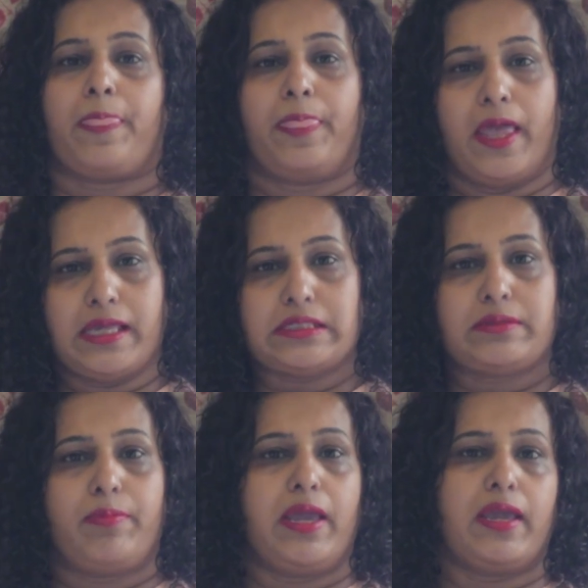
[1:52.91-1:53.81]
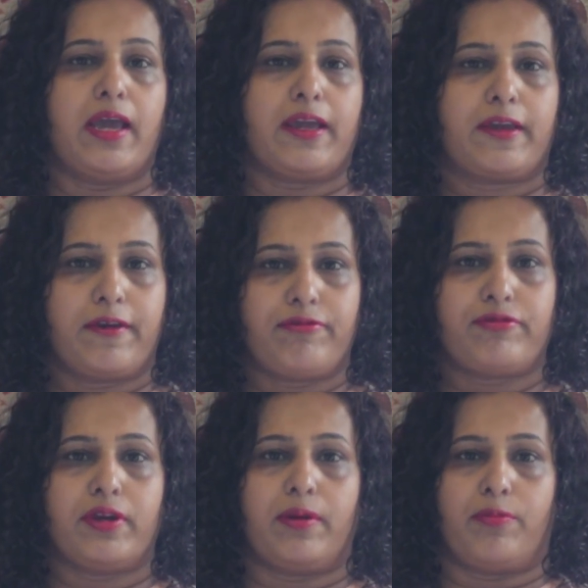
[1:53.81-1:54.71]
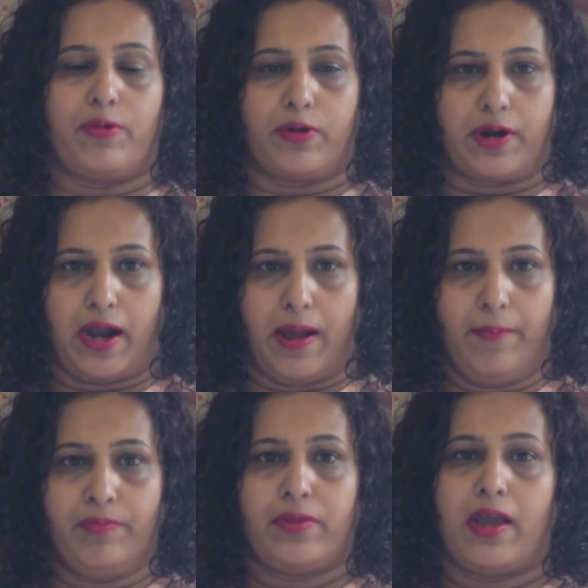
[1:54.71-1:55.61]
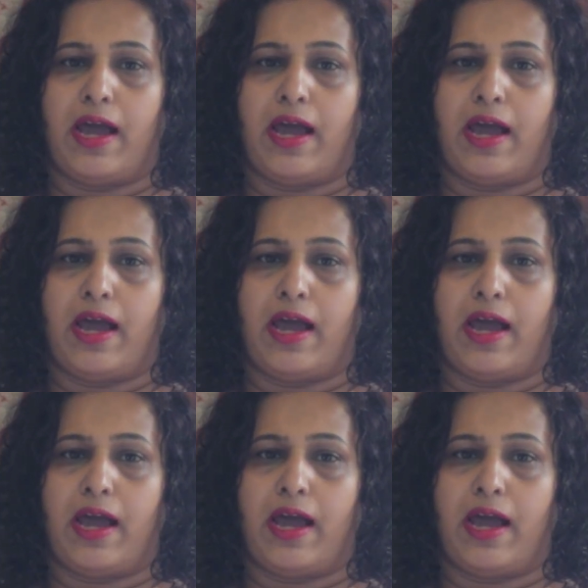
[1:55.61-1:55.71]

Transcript: This, being a gifted program,